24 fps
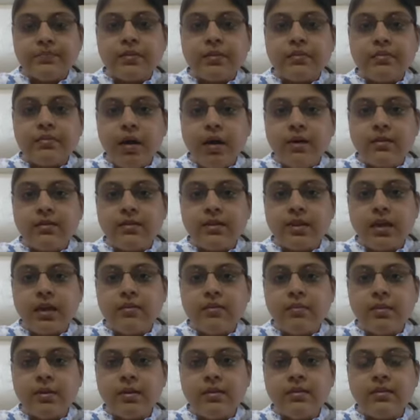
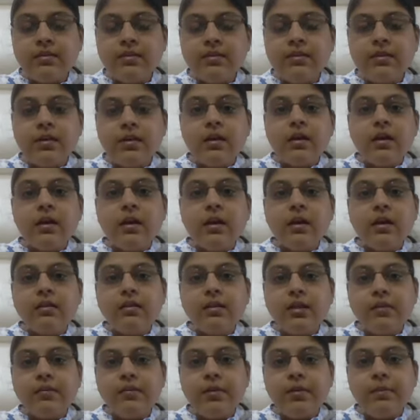Masking means
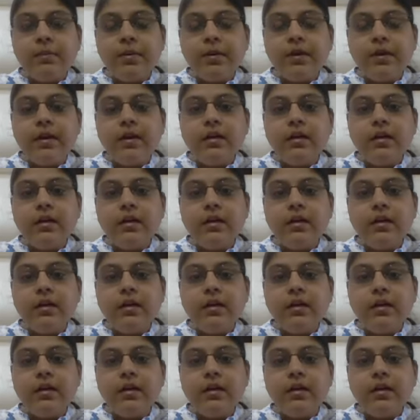there will be